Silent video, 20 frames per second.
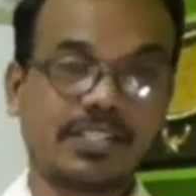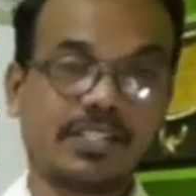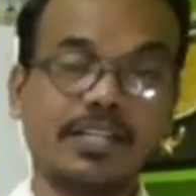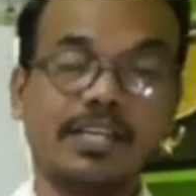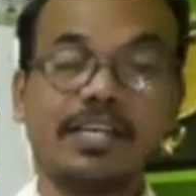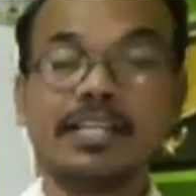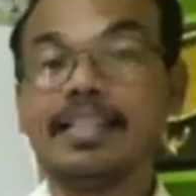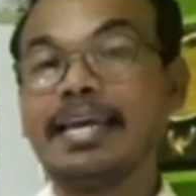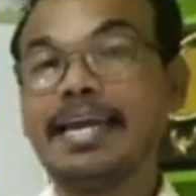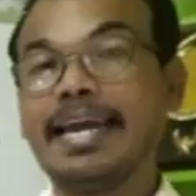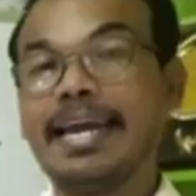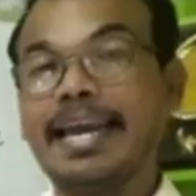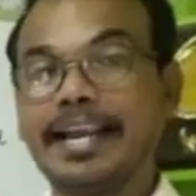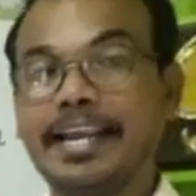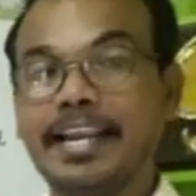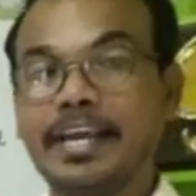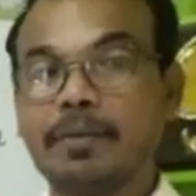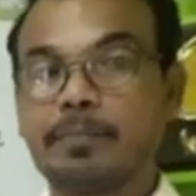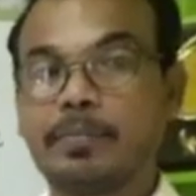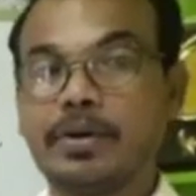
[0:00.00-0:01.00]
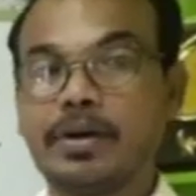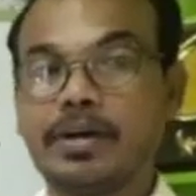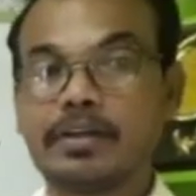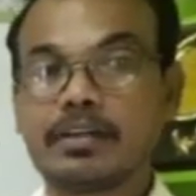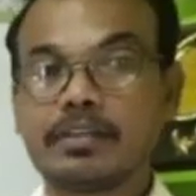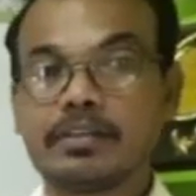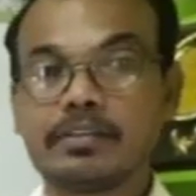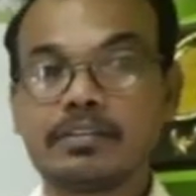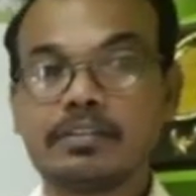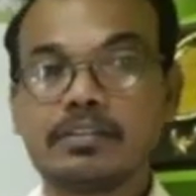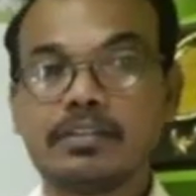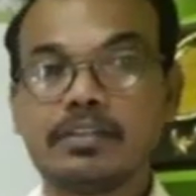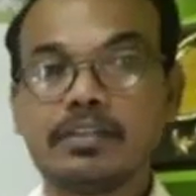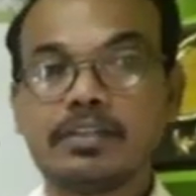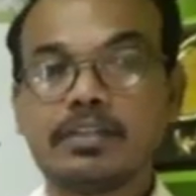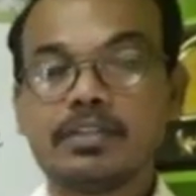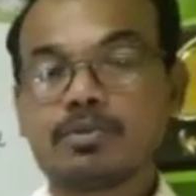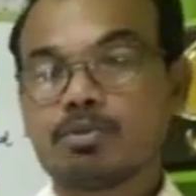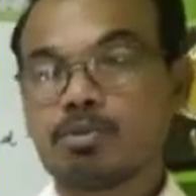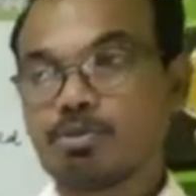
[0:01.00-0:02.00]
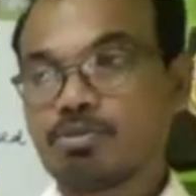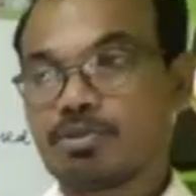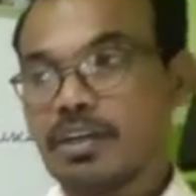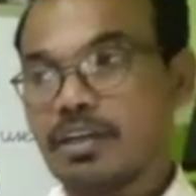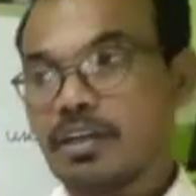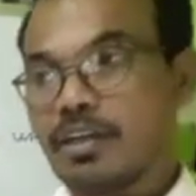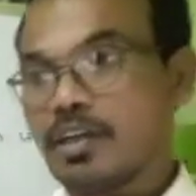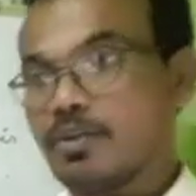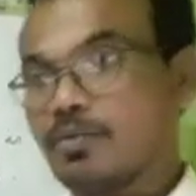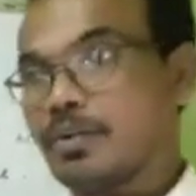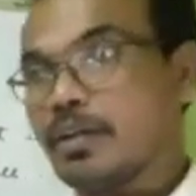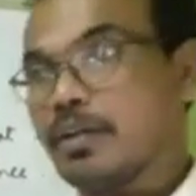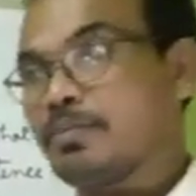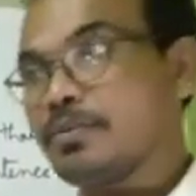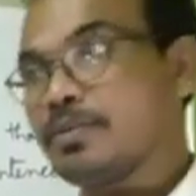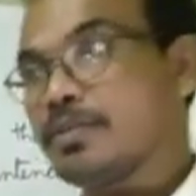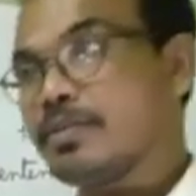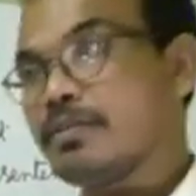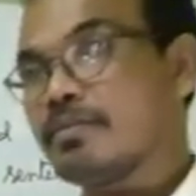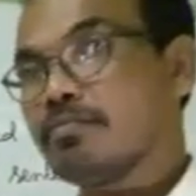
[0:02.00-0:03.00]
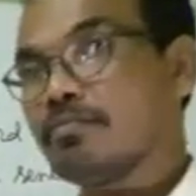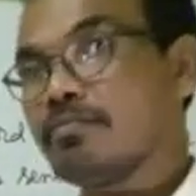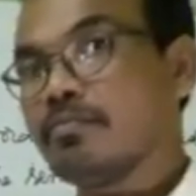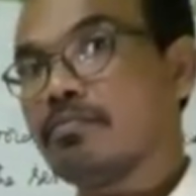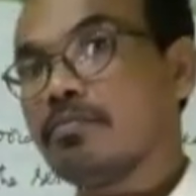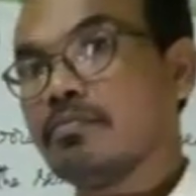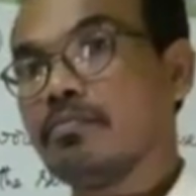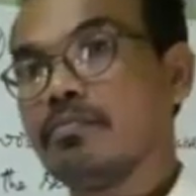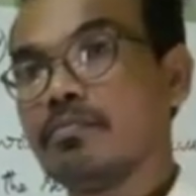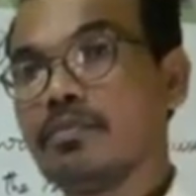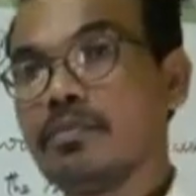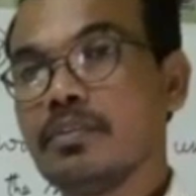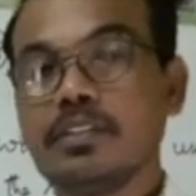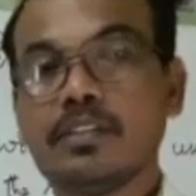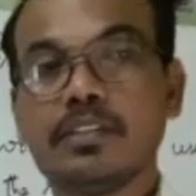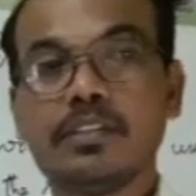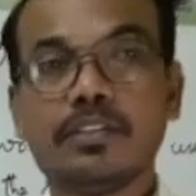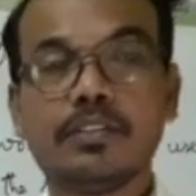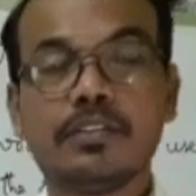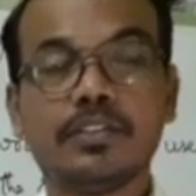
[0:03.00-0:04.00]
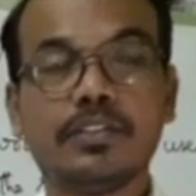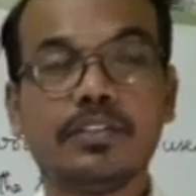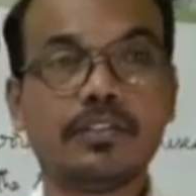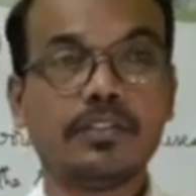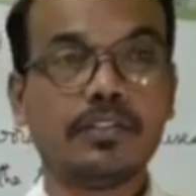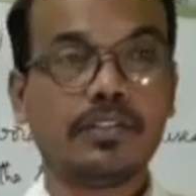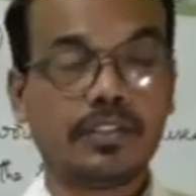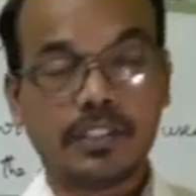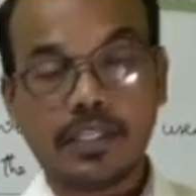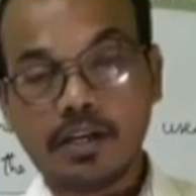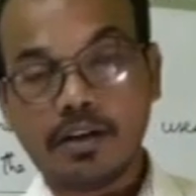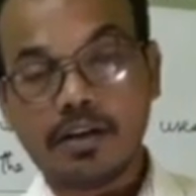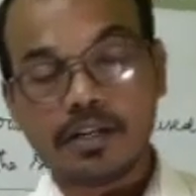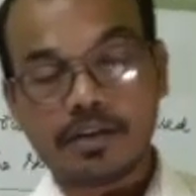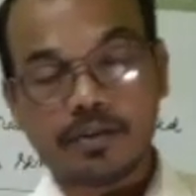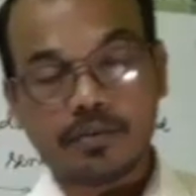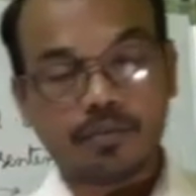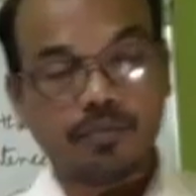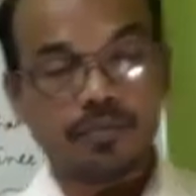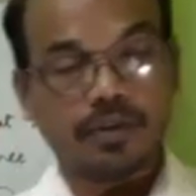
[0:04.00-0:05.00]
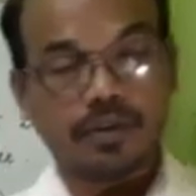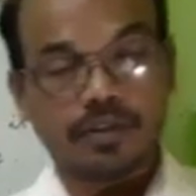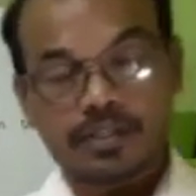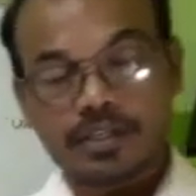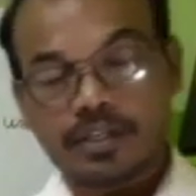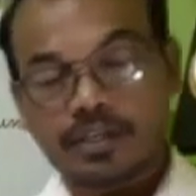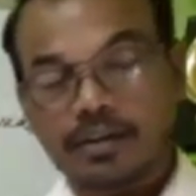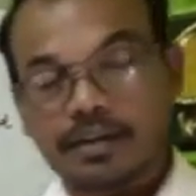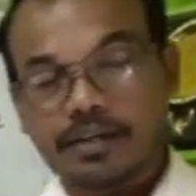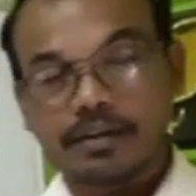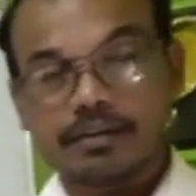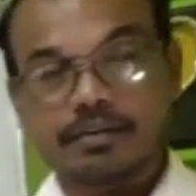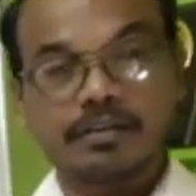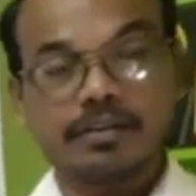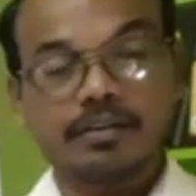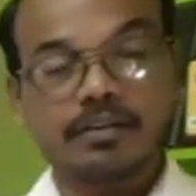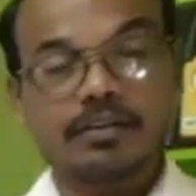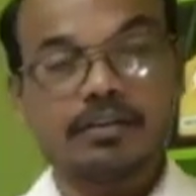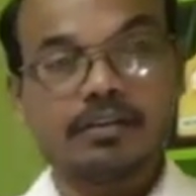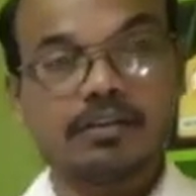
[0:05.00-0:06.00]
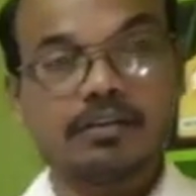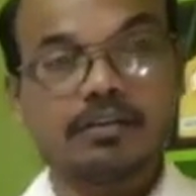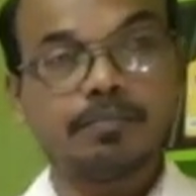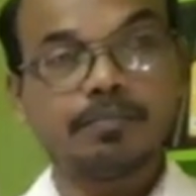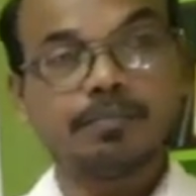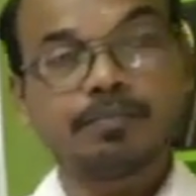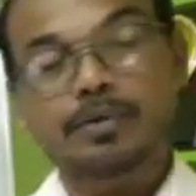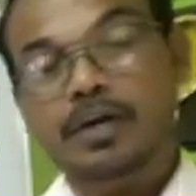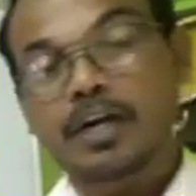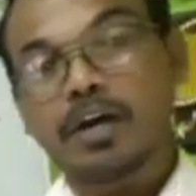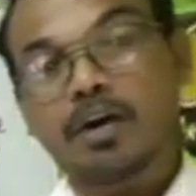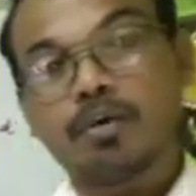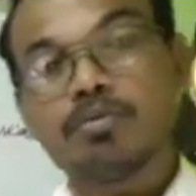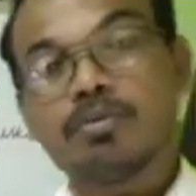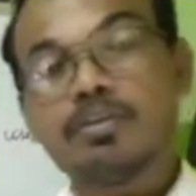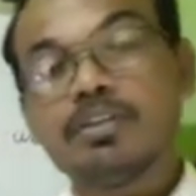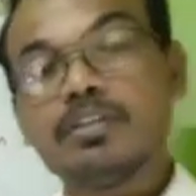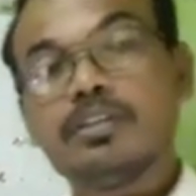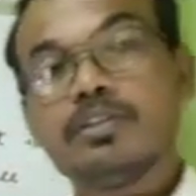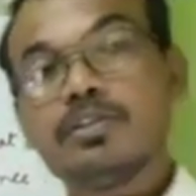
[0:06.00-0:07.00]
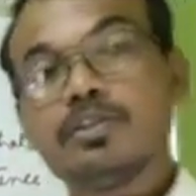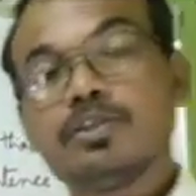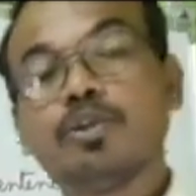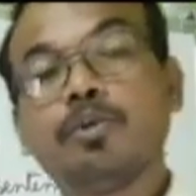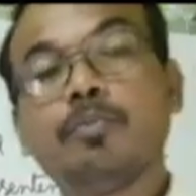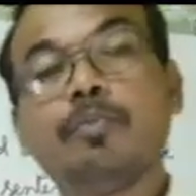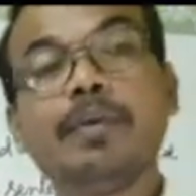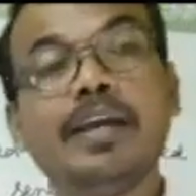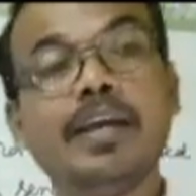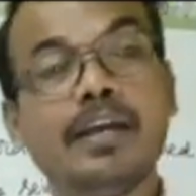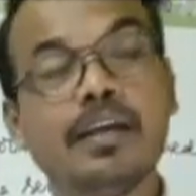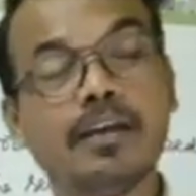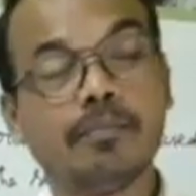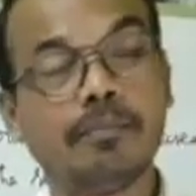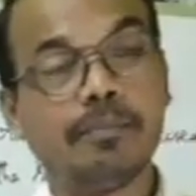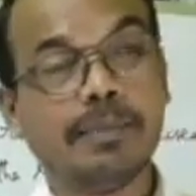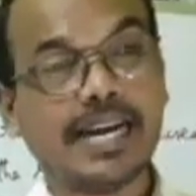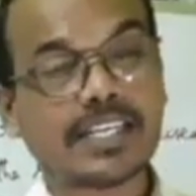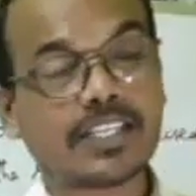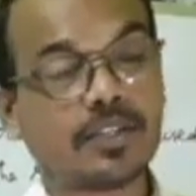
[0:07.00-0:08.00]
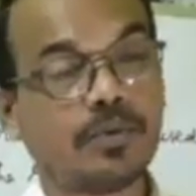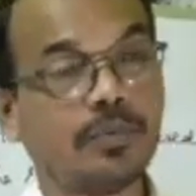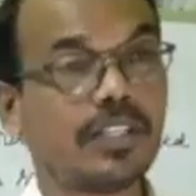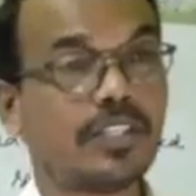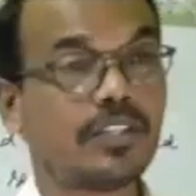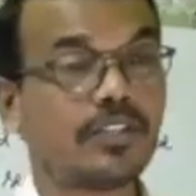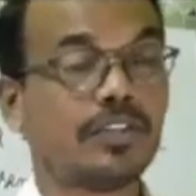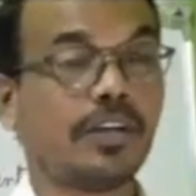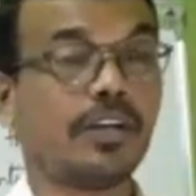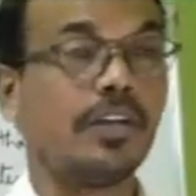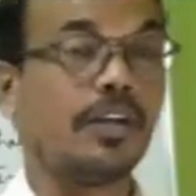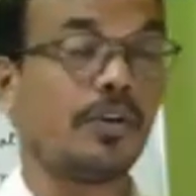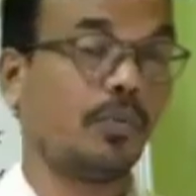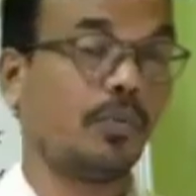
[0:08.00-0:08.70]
yes in the ending part. So singular verbs, singular pronoun should be matched with